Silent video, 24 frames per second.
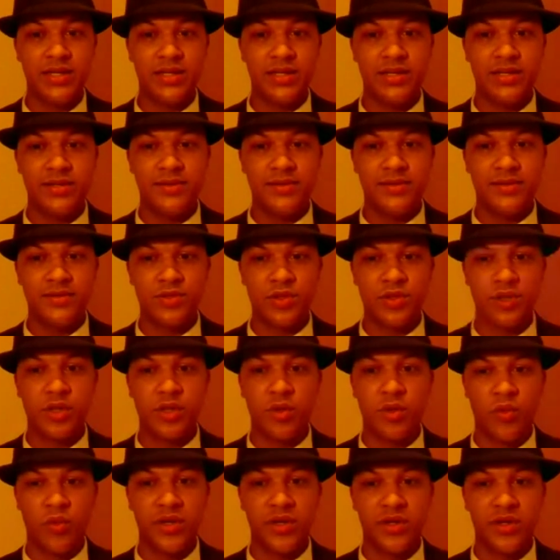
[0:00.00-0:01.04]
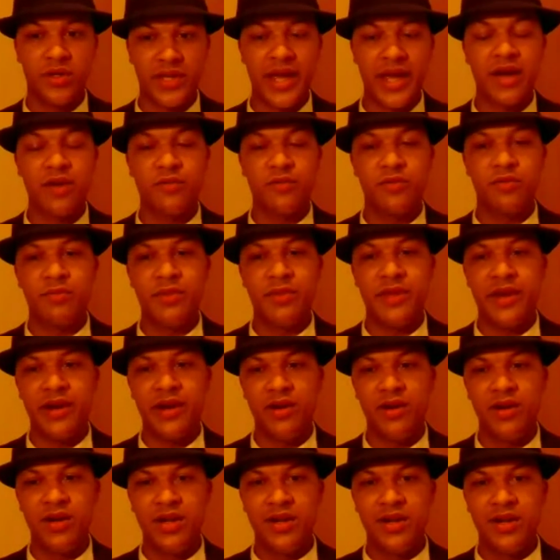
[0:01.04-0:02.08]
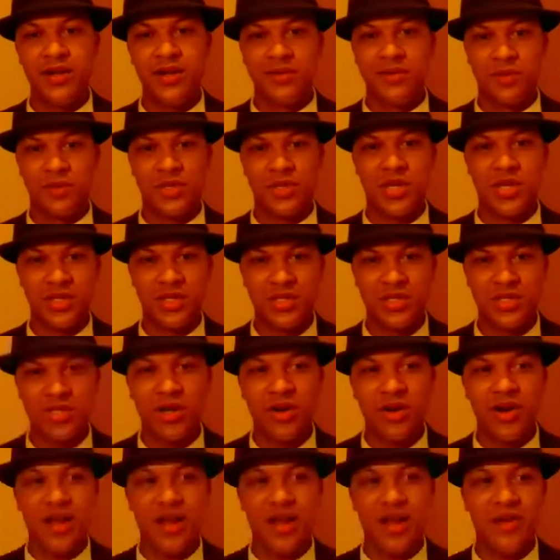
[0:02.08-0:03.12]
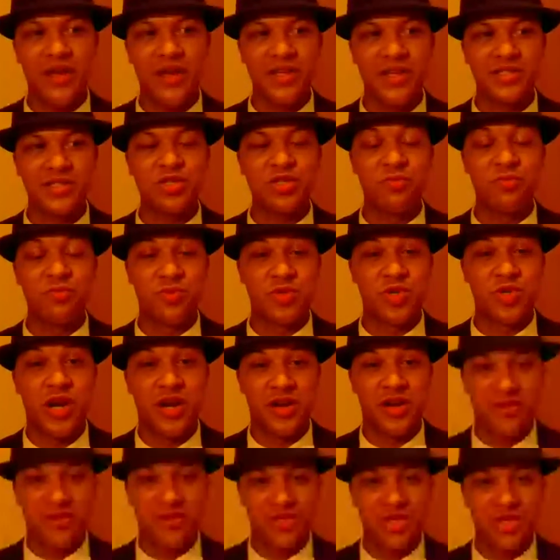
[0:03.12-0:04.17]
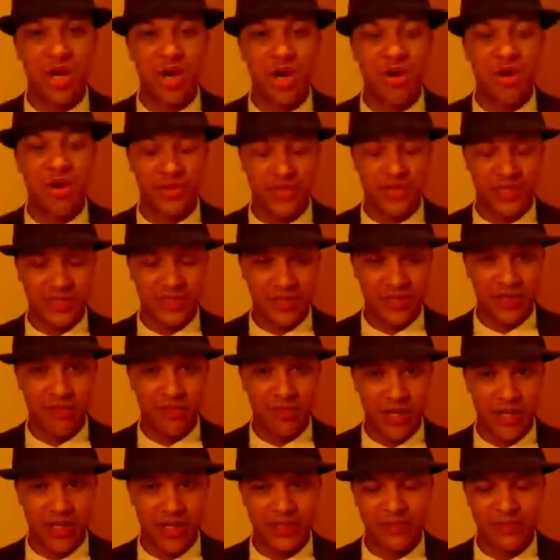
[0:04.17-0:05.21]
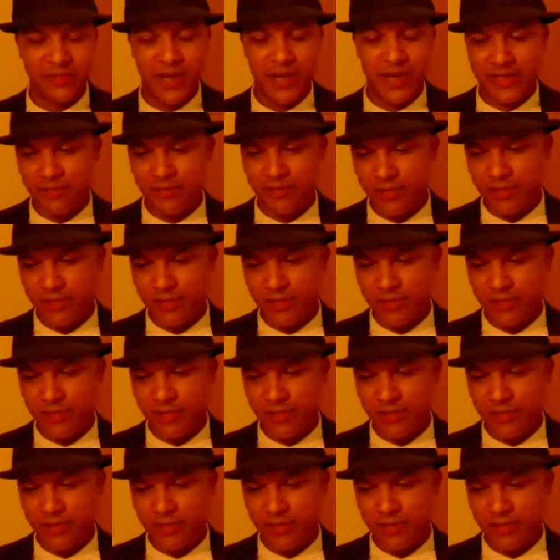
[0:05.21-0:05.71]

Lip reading: So you can whittle down from there. With Kickstarter, I find you try to go with as little money as possible.